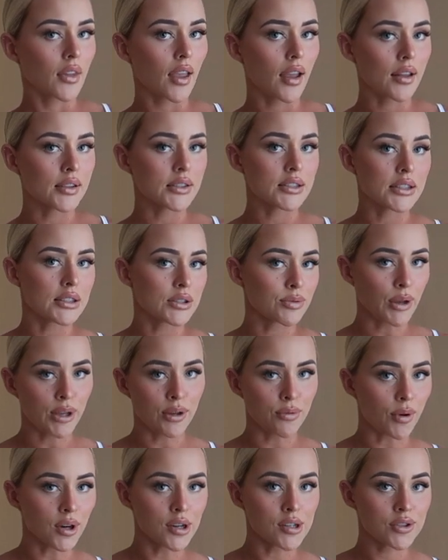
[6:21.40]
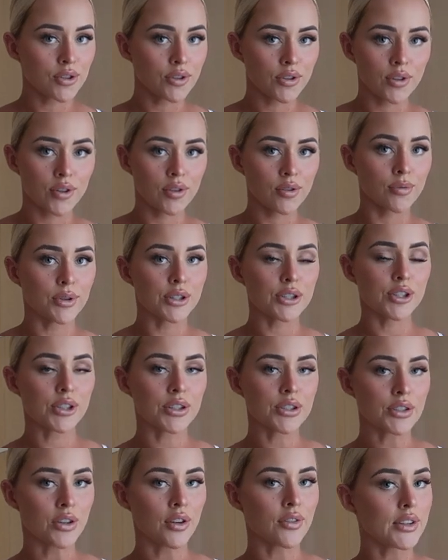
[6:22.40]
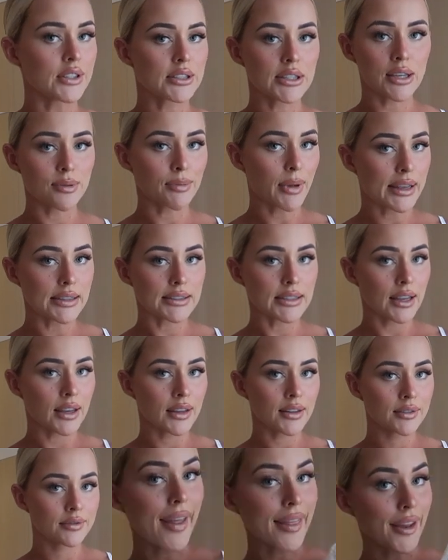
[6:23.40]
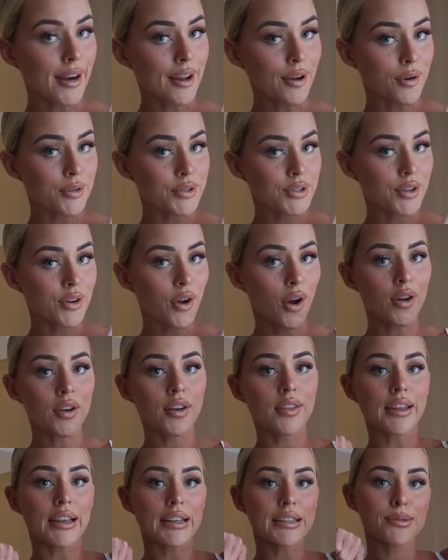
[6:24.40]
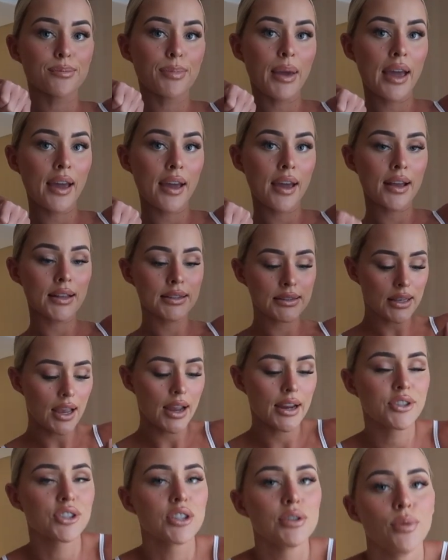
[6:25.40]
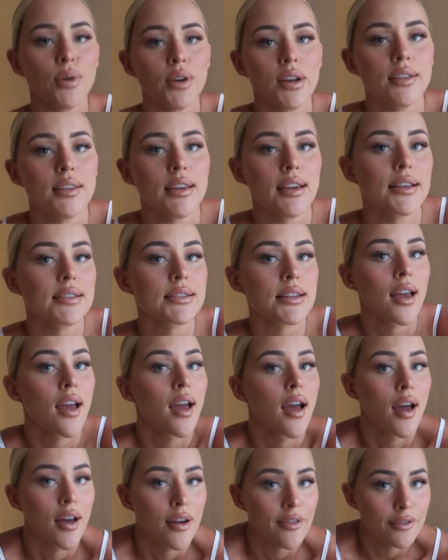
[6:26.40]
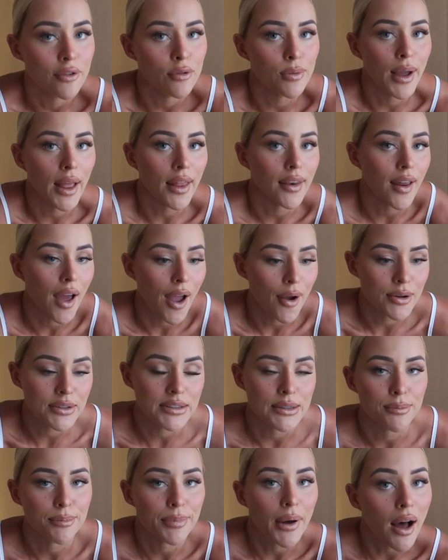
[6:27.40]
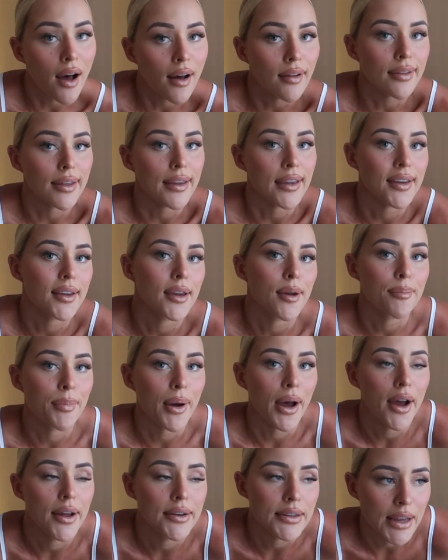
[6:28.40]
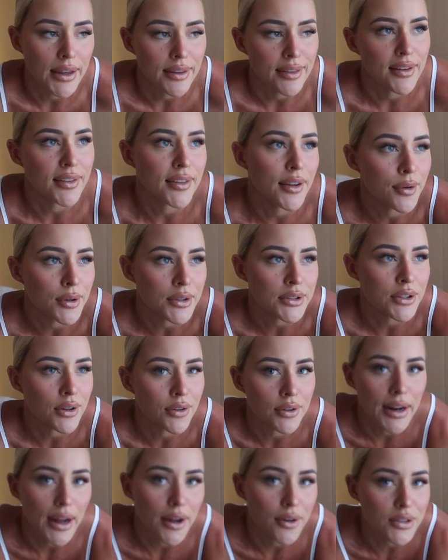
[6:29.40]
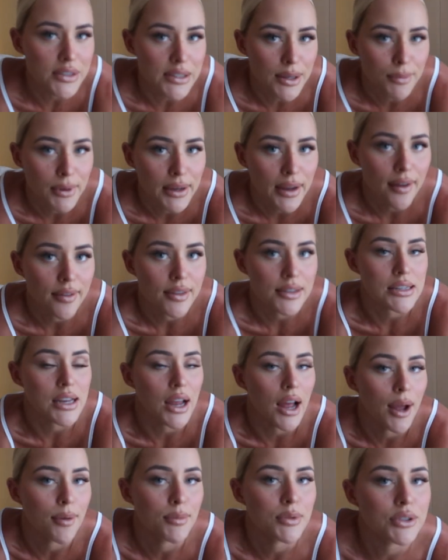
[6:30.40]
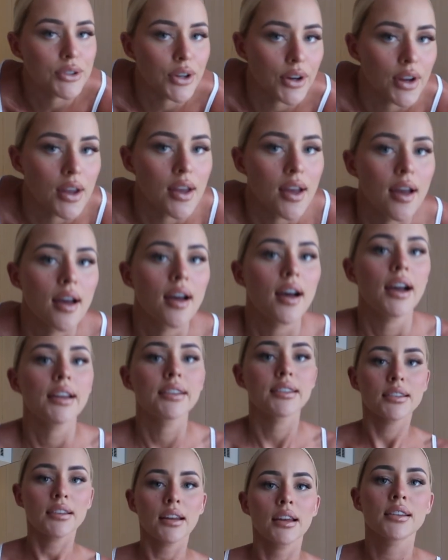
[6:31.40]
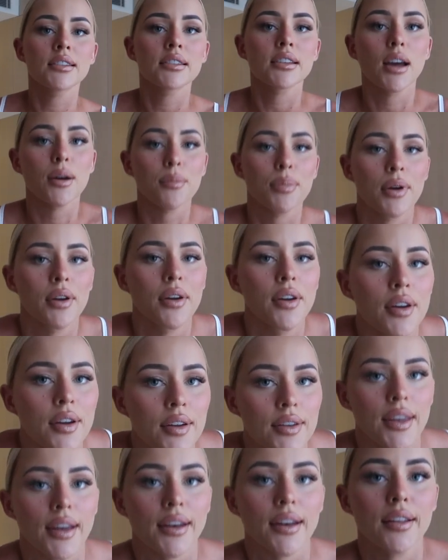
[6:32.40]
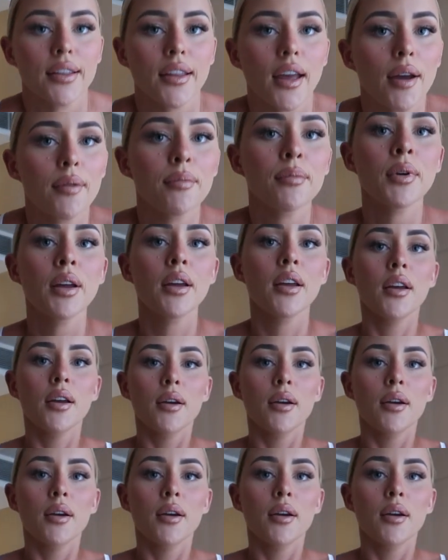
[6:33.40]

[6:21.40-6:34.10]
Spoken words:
and sits where you want it to, which is obviously amazing. And then I also got these pants. I actually wanted these for when I was in Bali, but I think they were sold out or something at the time, so I didn't end up getting them.